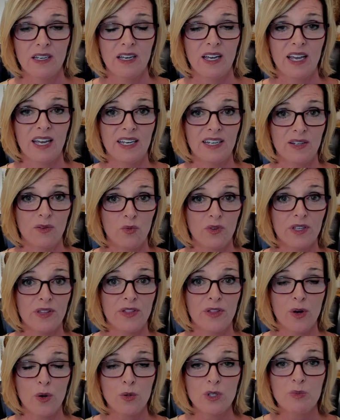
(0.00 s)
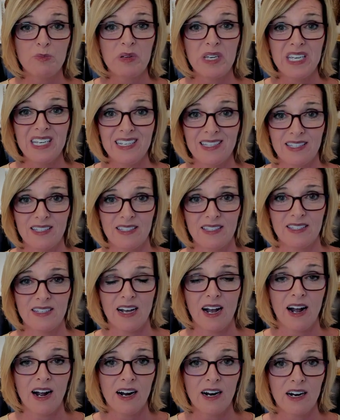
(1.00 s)
And those pieces
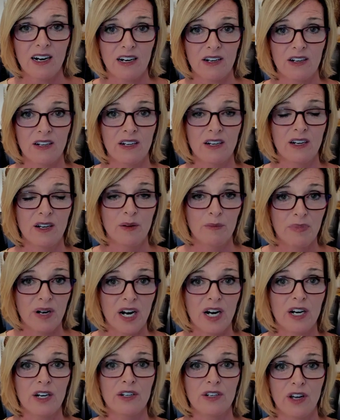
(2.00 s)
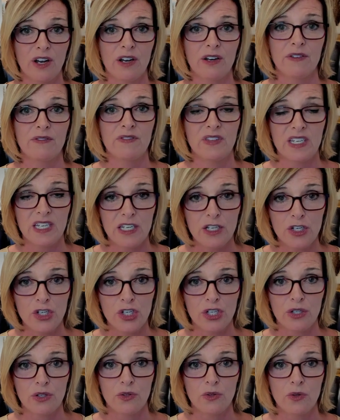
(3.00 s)
are part of the
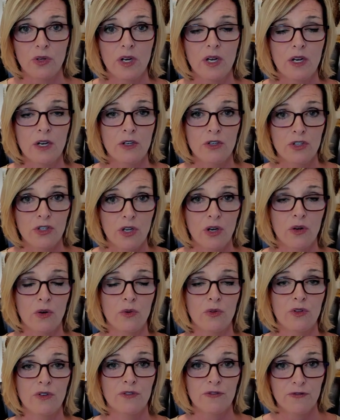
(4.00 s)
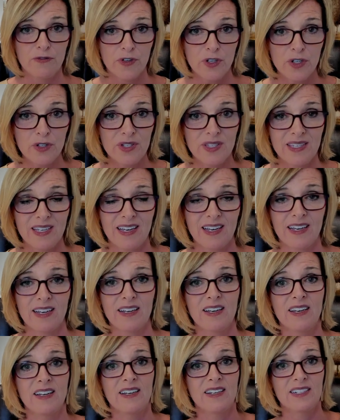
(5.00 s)
issue. So the first
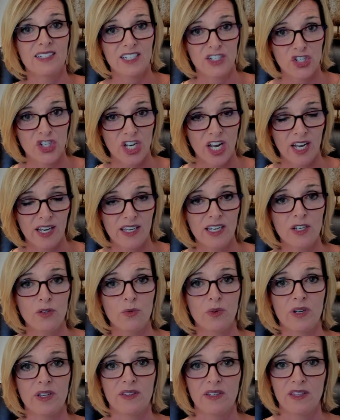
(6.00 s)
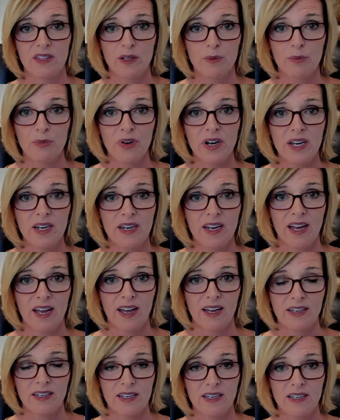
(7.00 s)
thing to check in with in the brain
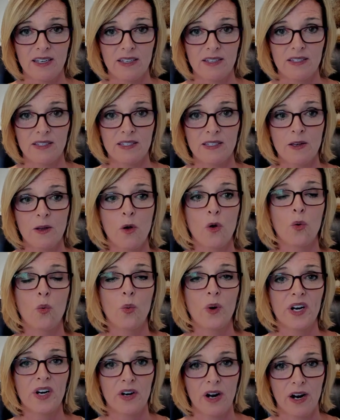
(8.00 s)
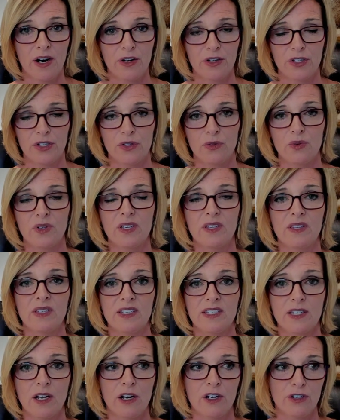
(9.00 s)
hack is where are you in
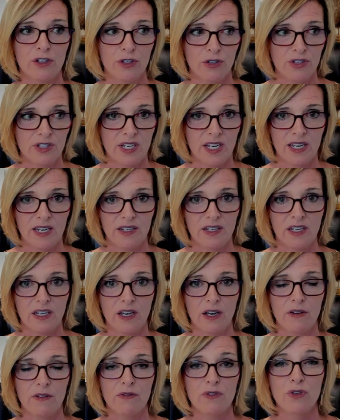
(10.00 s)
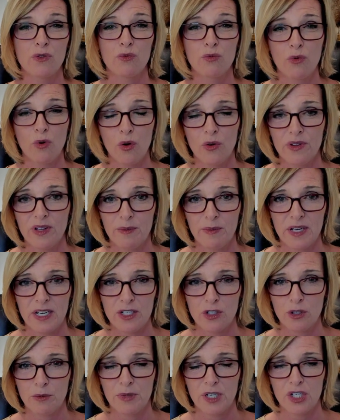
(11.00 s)
this understanding of the role that
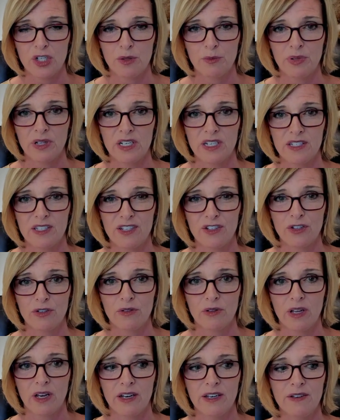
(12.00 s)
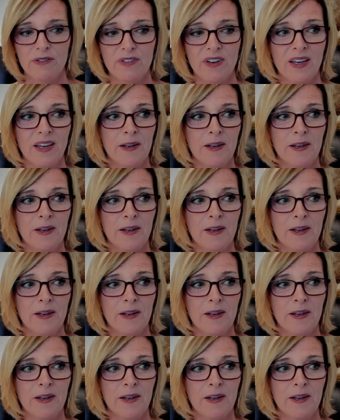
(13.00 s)
masturbation plays in your life?